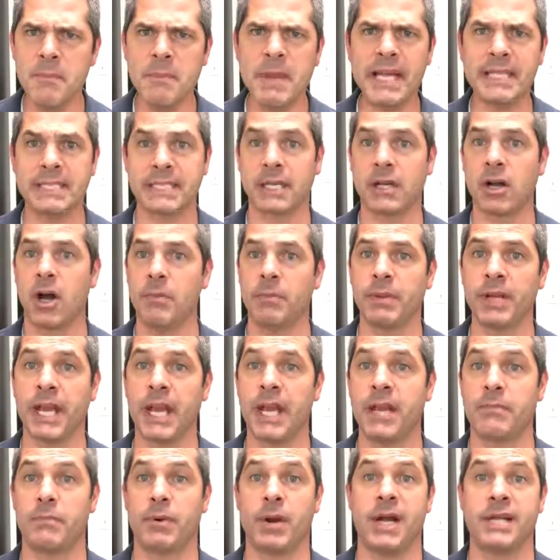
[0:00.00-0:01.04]
It's a
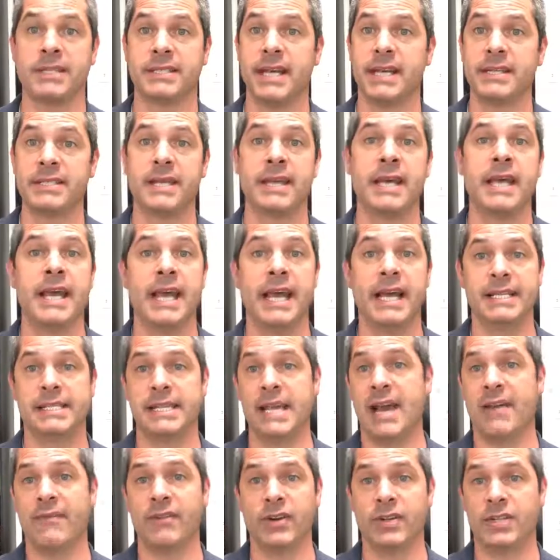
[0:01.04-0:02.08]
complicated process.
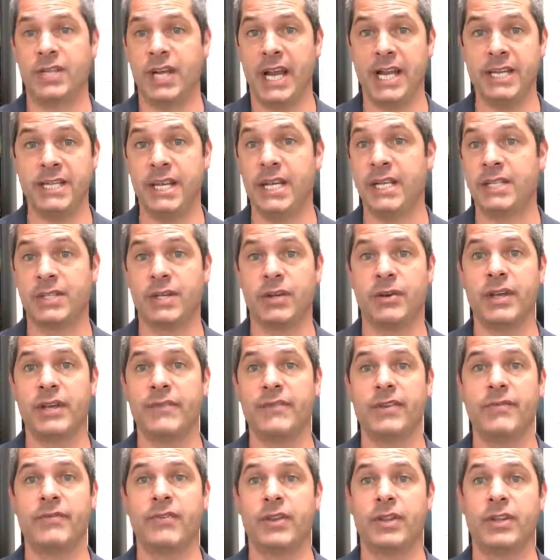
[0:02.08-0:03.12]
It's ever changing. So
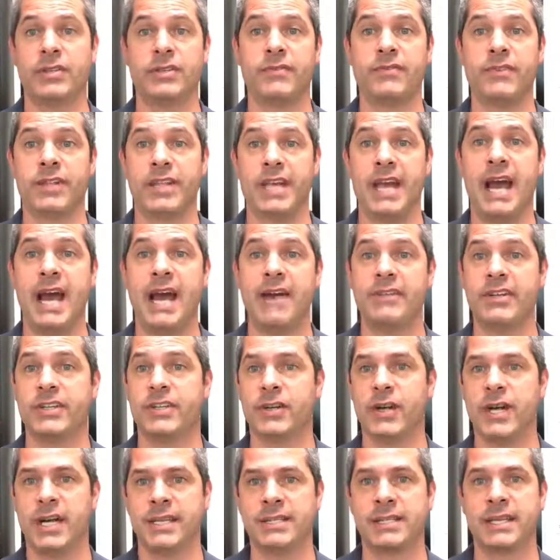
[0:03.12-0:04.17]
even for those of you that have a
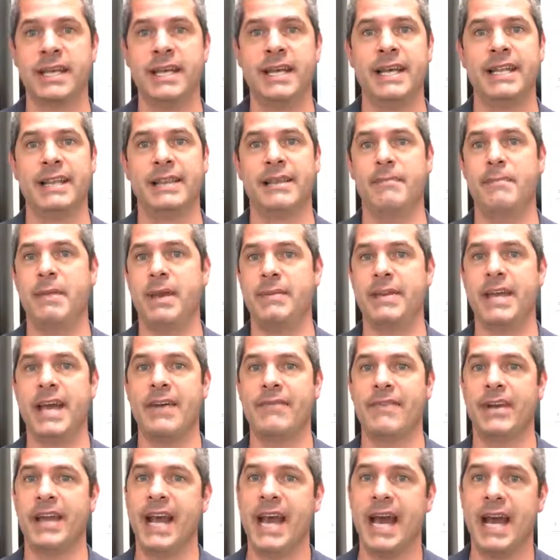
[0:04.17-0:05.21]
trust that maybe
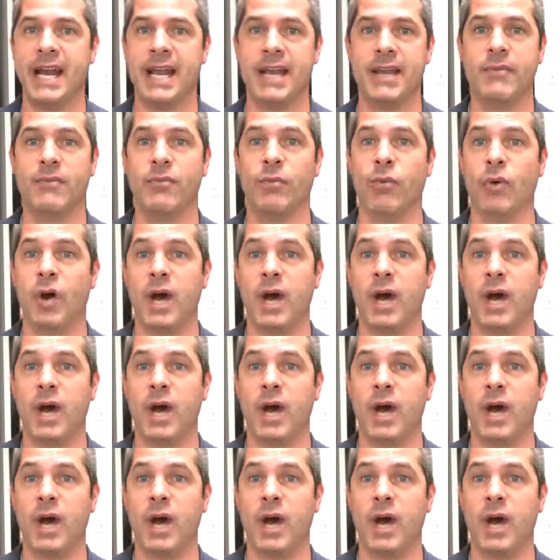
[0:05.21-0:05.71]
haven't had it,